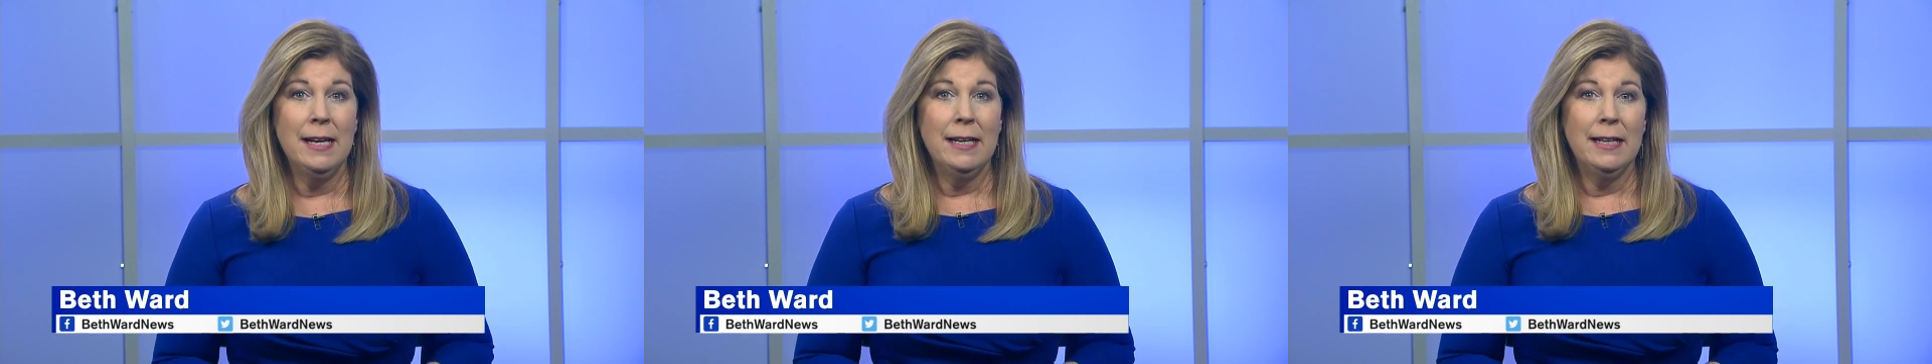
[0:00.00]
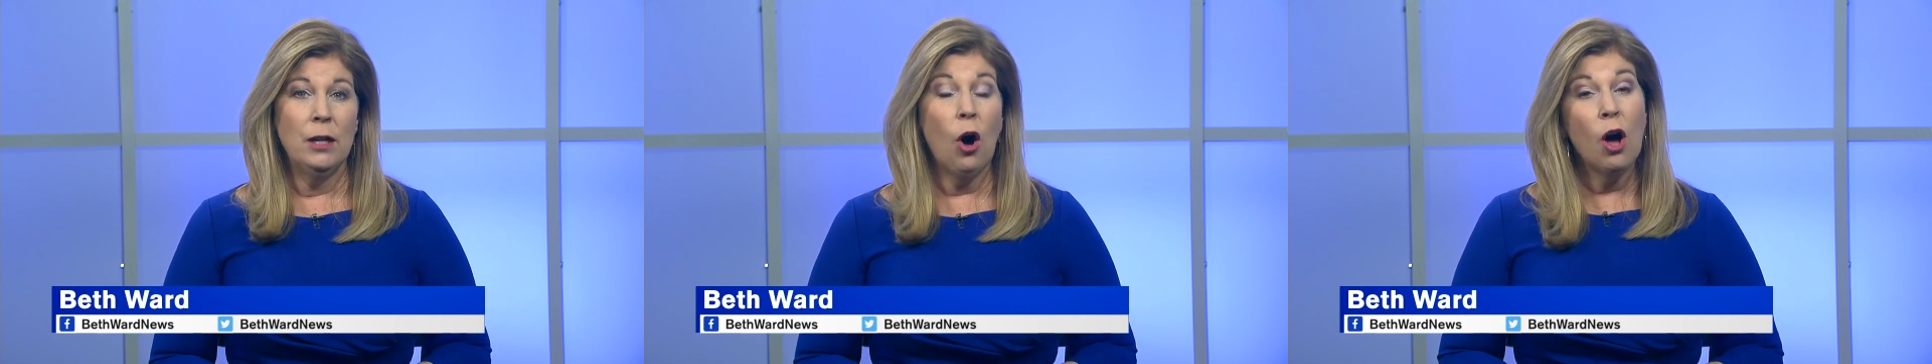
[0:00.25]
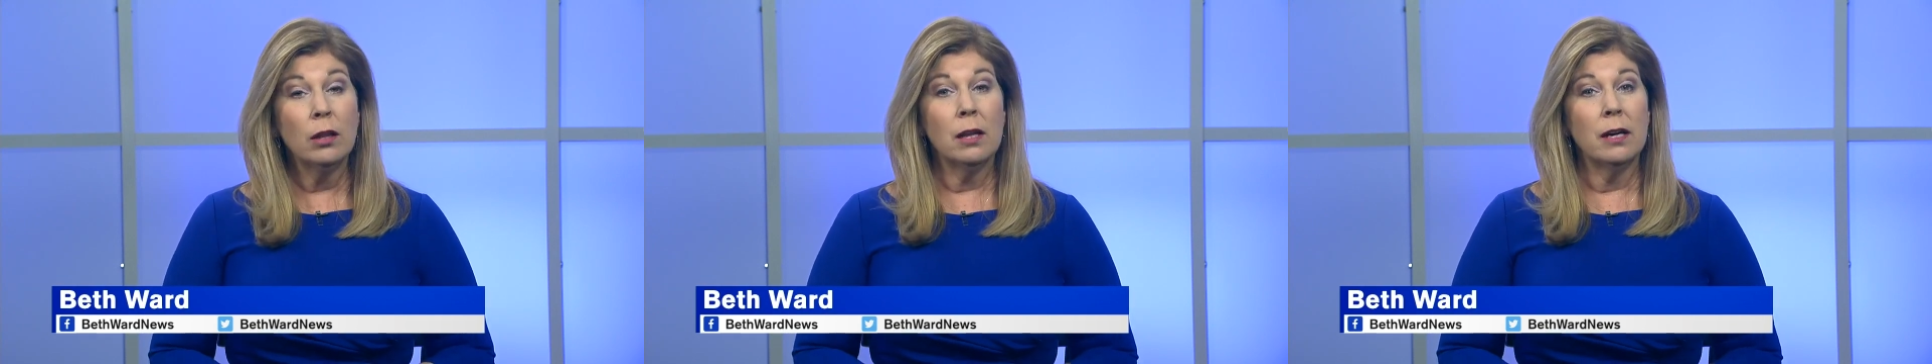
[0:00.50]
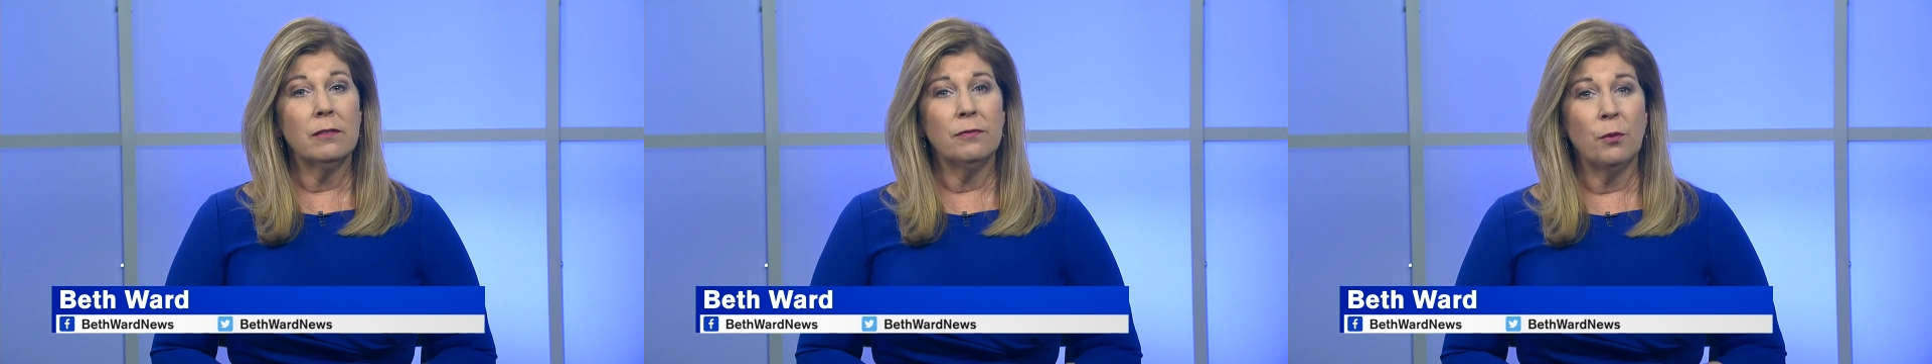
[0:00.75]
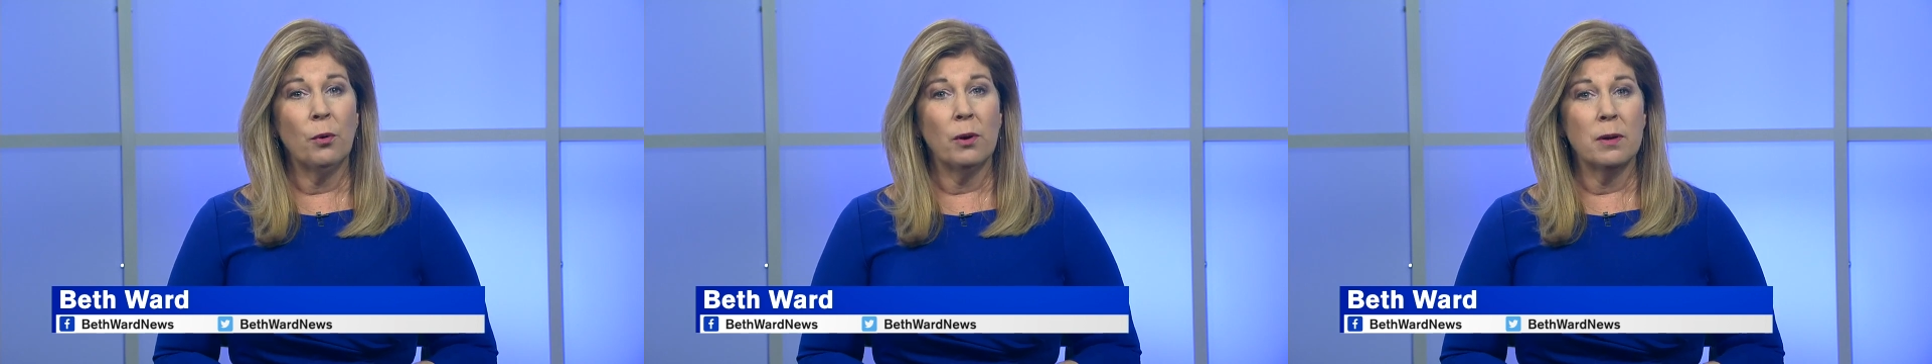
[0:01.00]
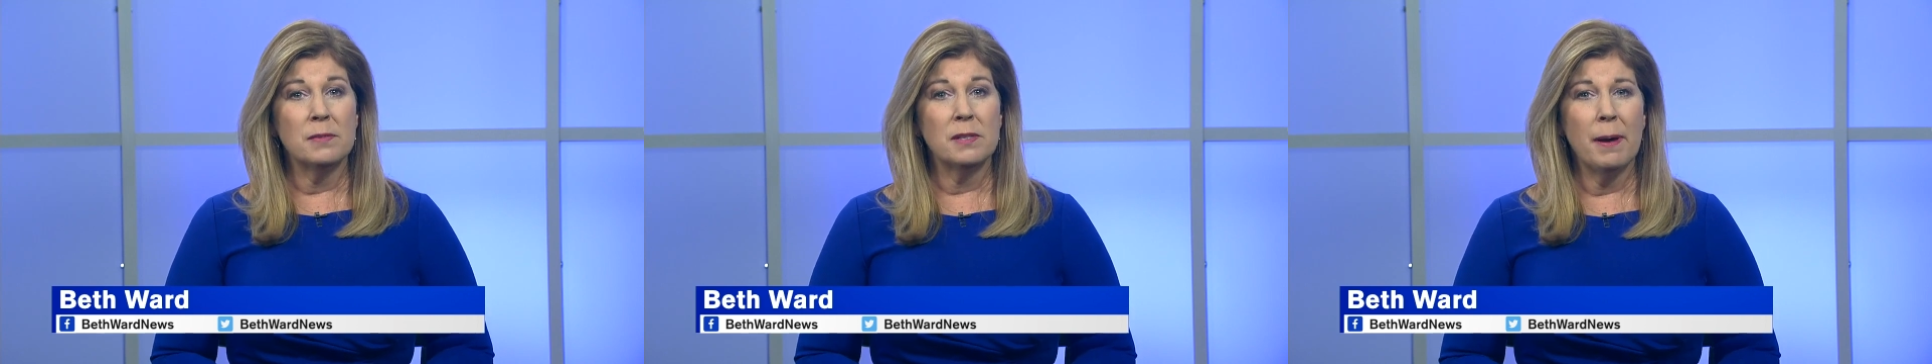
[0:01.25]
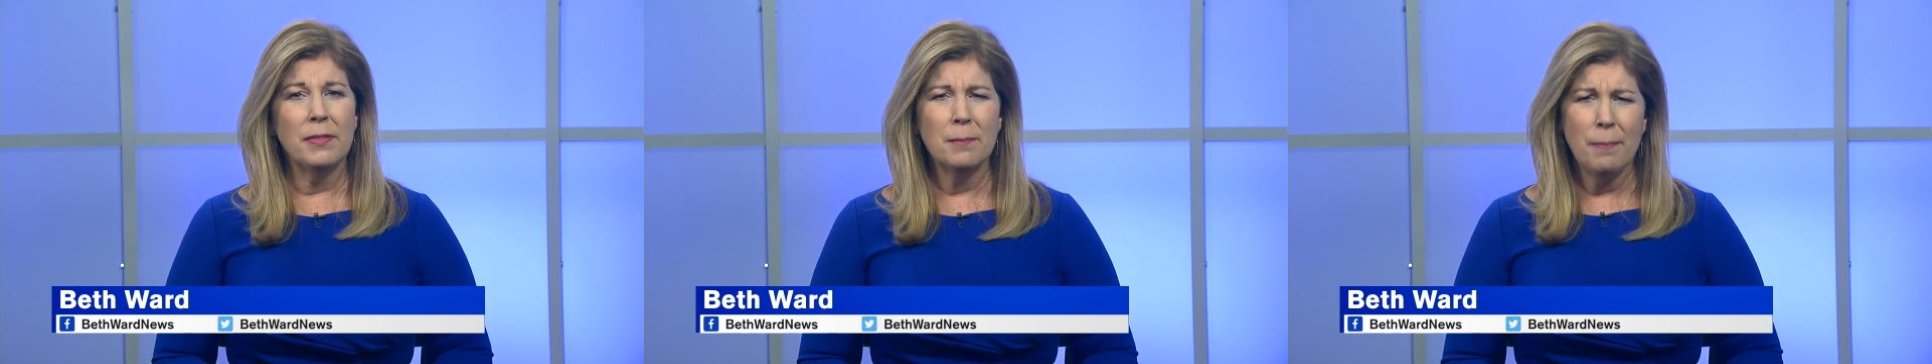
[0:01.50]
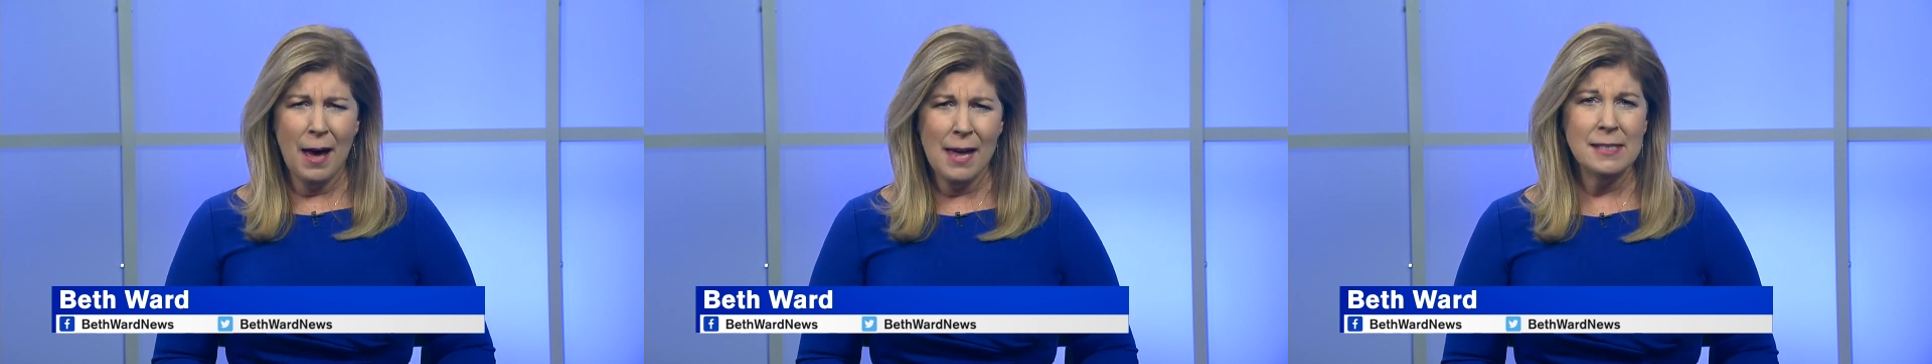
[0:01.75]
in online forums about the
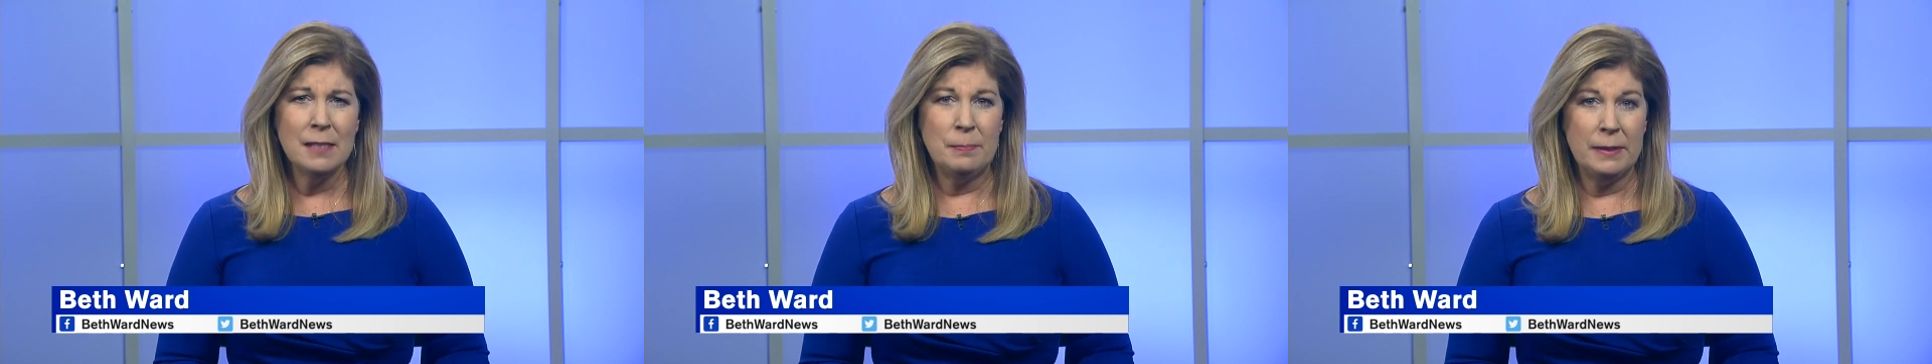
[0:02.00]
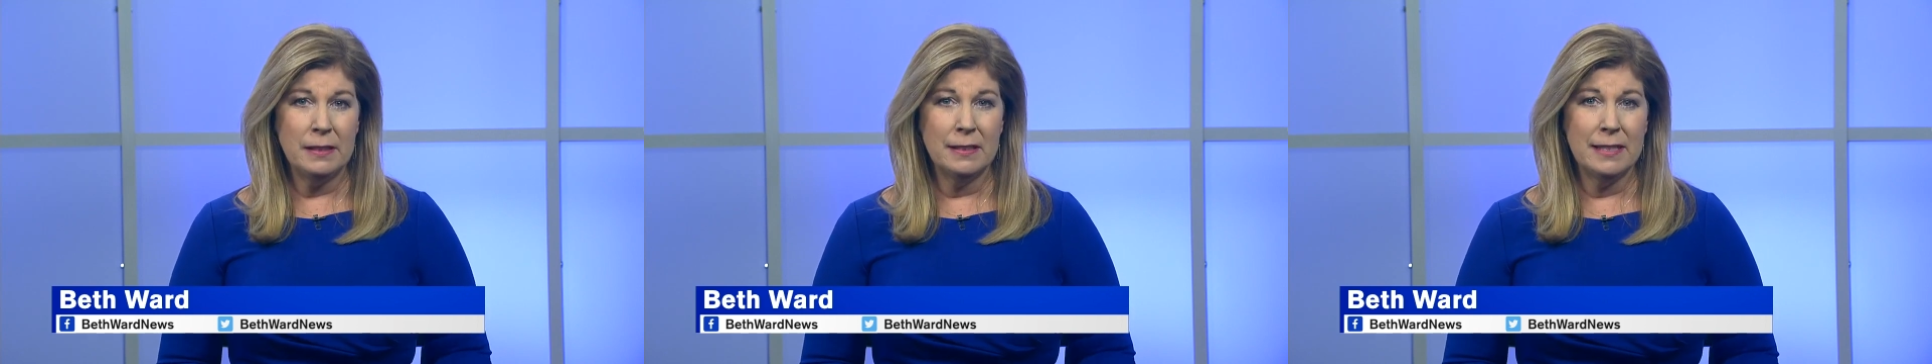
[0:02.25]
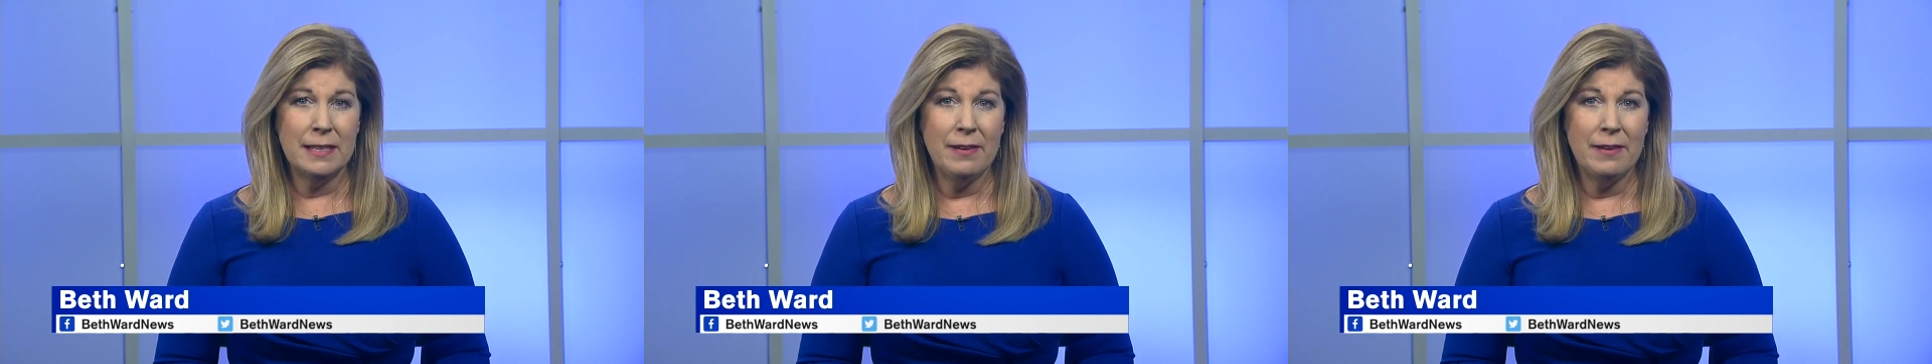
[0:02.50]
possibility